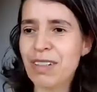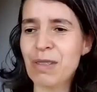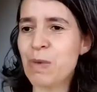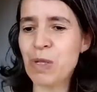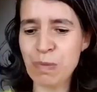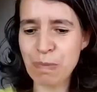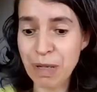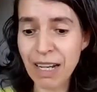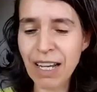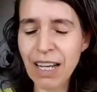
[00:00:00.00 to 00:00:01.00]
It's much
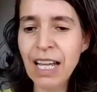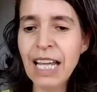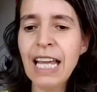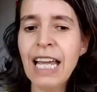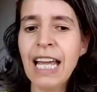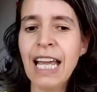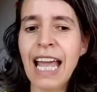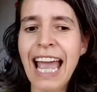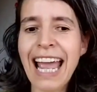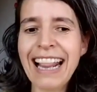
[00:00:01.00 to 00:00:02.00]
bigger.
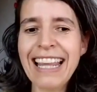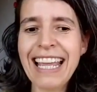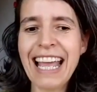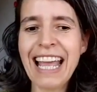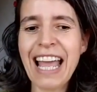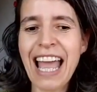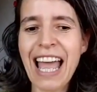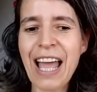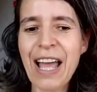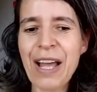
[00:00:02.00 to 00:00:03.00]
And
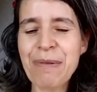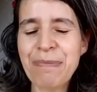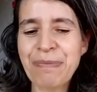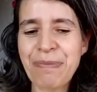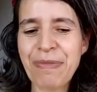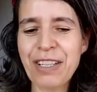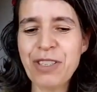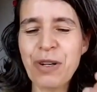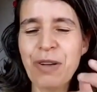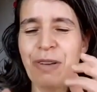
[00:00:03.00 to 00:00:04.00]

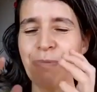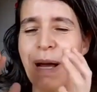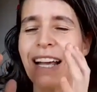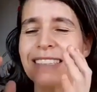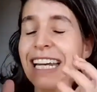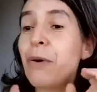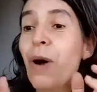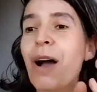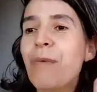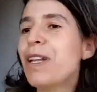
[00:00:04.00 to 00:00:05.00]
so Bach said,
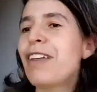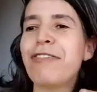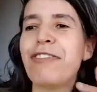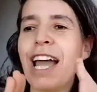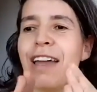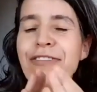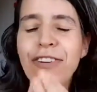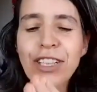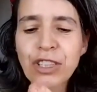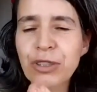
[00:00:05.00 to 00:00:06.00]
"Oh, wonderful! I have
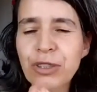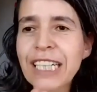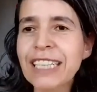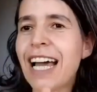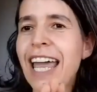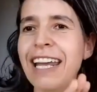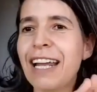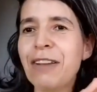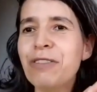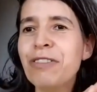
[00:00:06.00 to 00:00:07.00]
4 strings. I
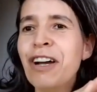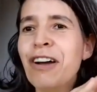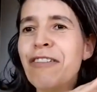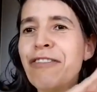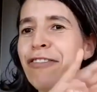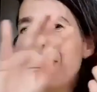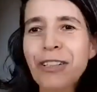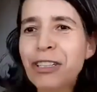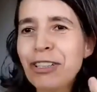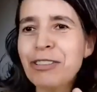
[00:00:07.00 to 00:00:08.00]
can do
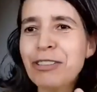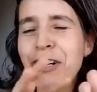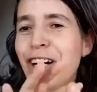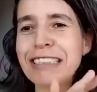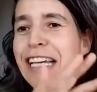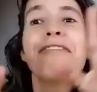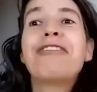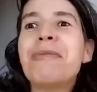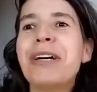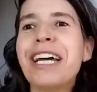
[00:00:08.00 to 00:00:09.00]
4-note chords
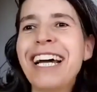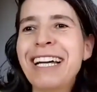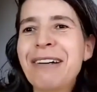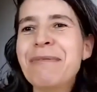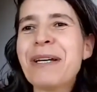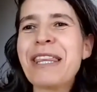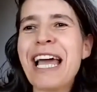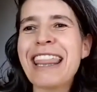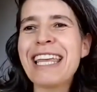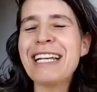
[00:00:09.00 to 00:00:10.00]
everywhere." But
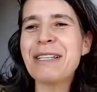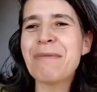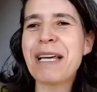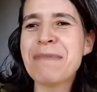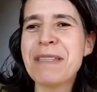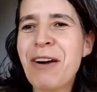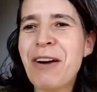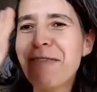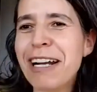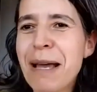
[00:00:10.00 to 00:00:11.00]
I think sometimes he
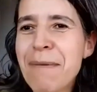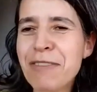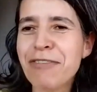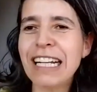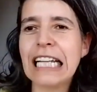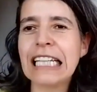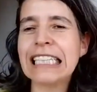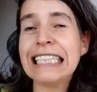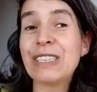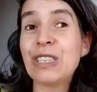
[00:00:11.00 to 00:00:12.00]
overlaps the fact that
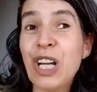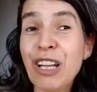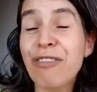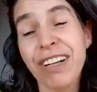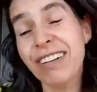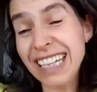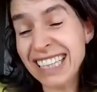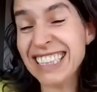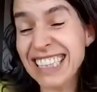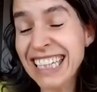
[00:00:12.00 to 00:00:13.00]
it's not very
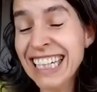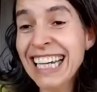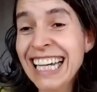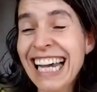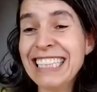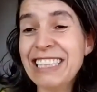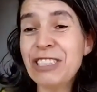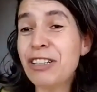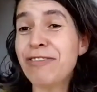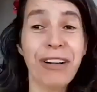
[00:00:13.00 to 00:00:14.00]
easy and it's
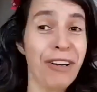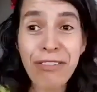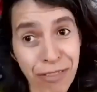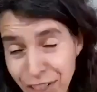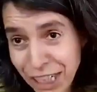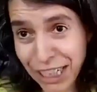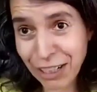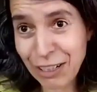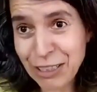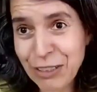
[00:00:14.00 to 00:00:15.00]
not very funny
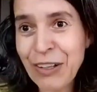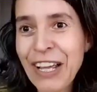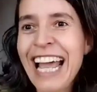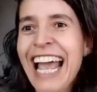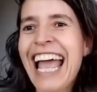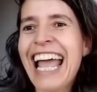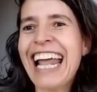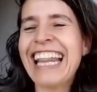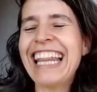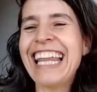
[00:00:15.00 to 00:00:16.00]
also.
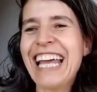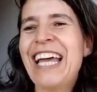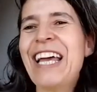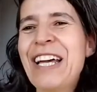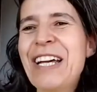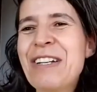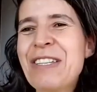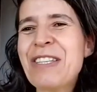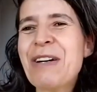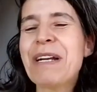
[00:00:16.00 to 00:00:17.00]
And
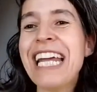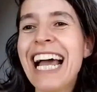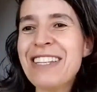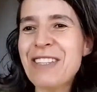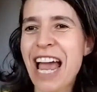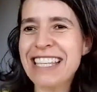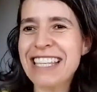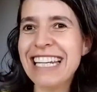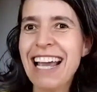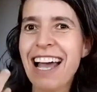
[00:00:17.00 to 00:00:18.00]
so when he had, I
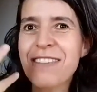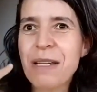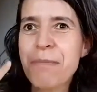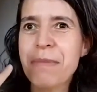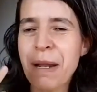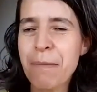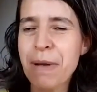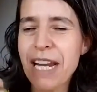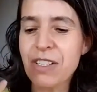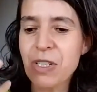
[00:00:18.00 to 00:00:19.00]
think he had in
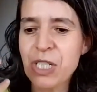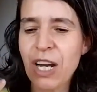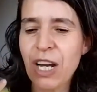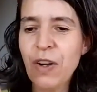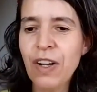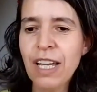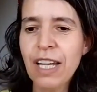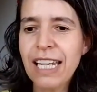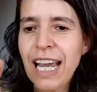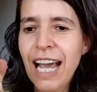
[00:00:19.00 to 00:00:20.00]
mind the cello,
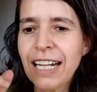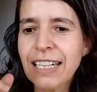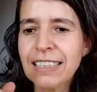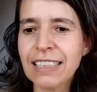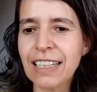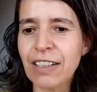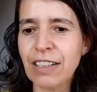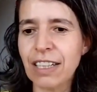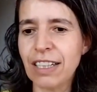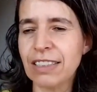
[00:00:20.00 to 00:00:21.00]
he had
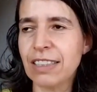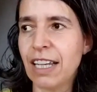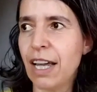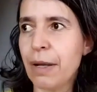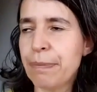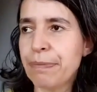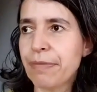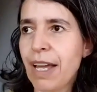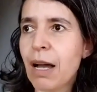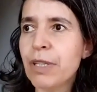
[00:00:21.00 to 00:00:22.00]
his
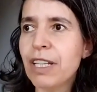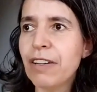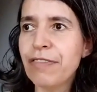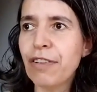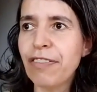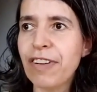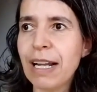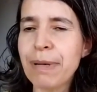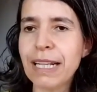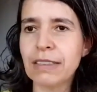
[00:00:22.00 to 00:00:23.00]
harmony
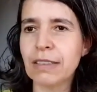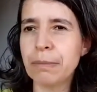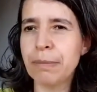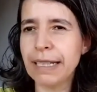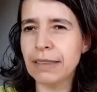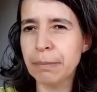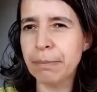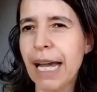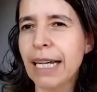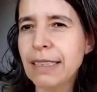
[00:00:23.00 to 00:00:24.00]
fulfilled by the
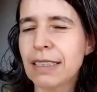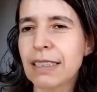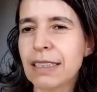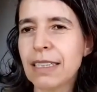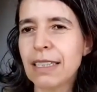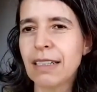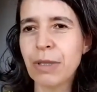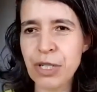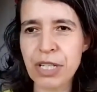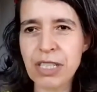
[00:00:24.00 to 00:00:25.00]
bass
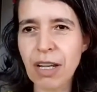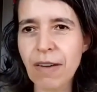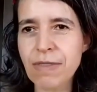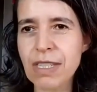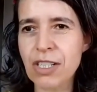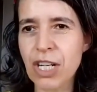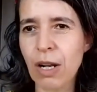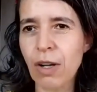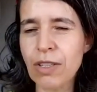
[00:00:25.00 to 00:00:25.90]
register of the cello.